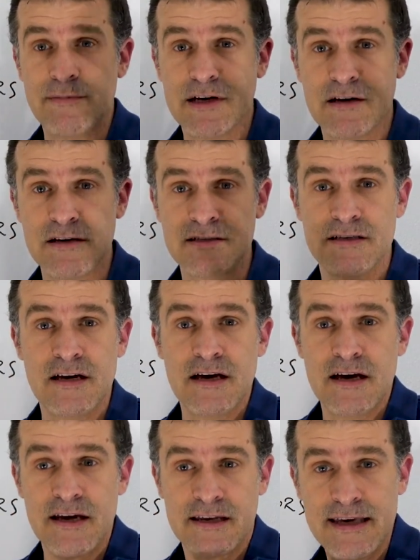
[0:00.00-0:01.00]
because
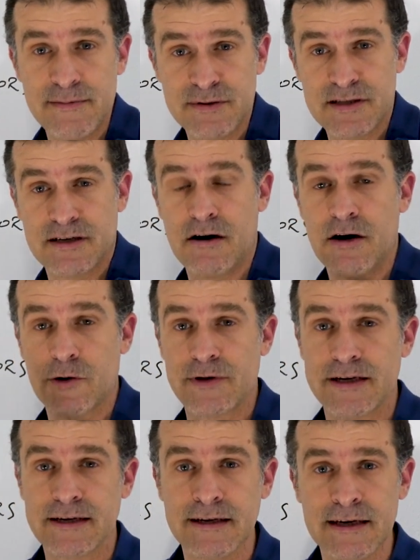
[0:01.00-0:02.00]
it keeps the
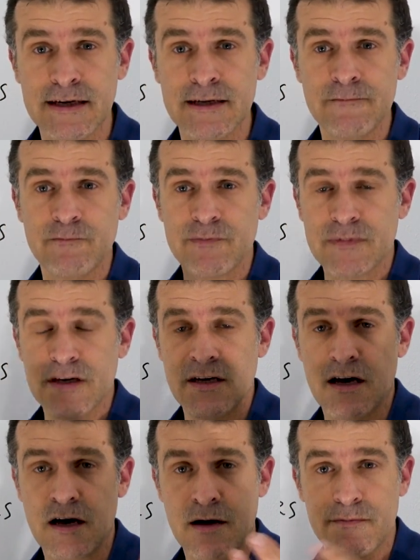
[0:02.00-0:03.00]
concrete clean.
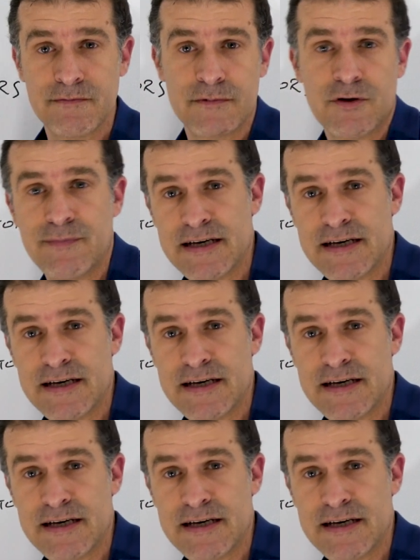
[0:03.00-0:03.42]
You